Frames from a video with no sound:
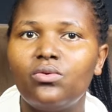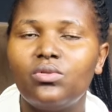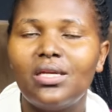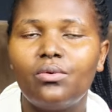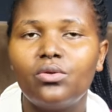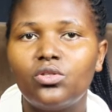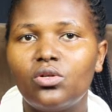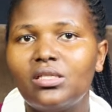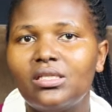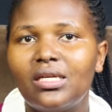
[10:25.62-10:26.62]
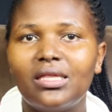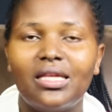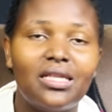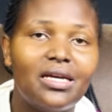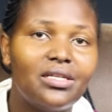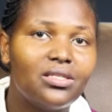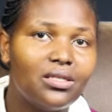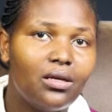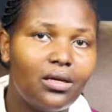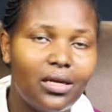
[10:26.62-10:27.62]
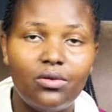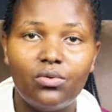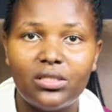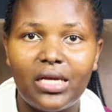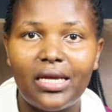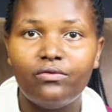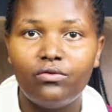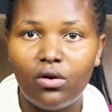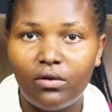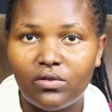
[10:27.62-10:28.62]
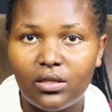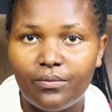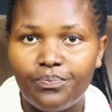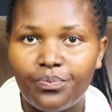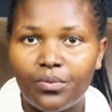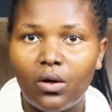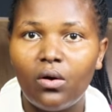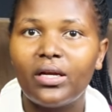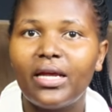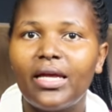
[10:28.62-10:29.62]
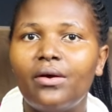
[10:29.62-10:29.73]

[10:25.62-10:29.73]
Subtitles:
see a question saying that there is any water involved or